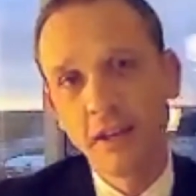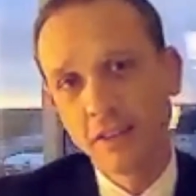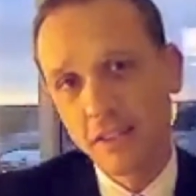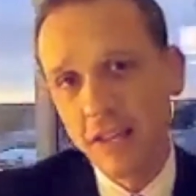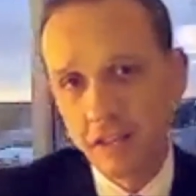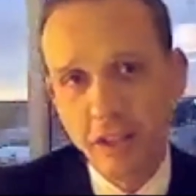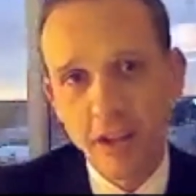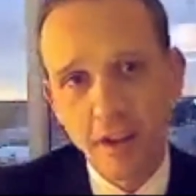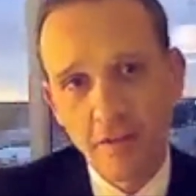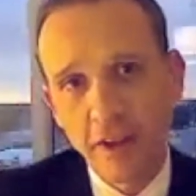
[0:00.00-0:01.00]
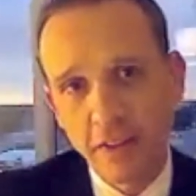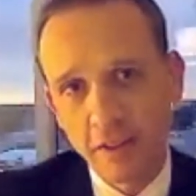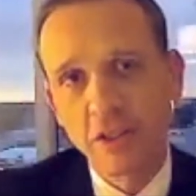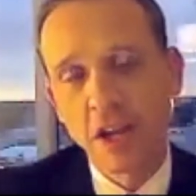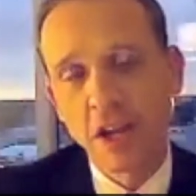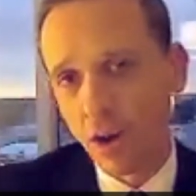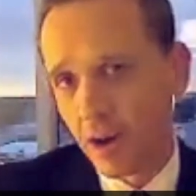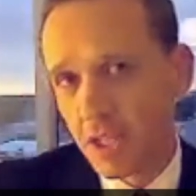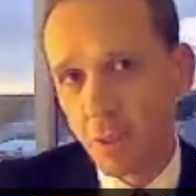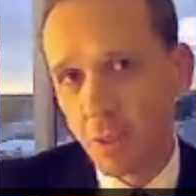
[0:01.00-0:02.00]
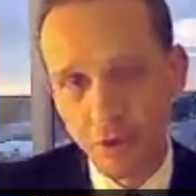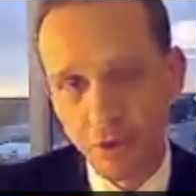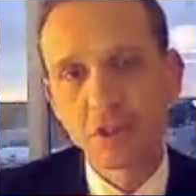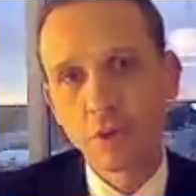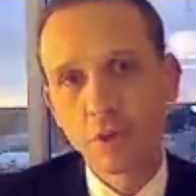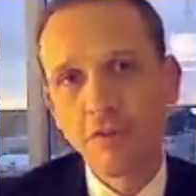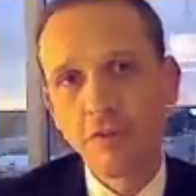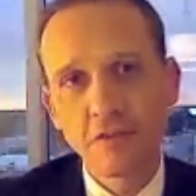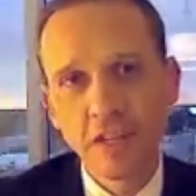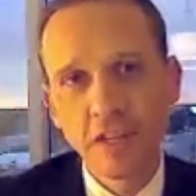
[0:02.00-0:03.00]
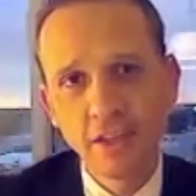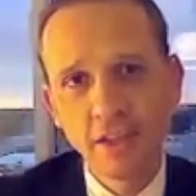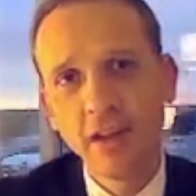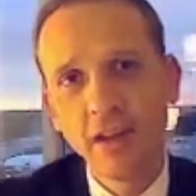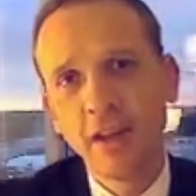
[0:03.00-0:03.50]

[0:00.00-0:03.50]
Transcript: set to take effect this January. It's been pushed to 2015.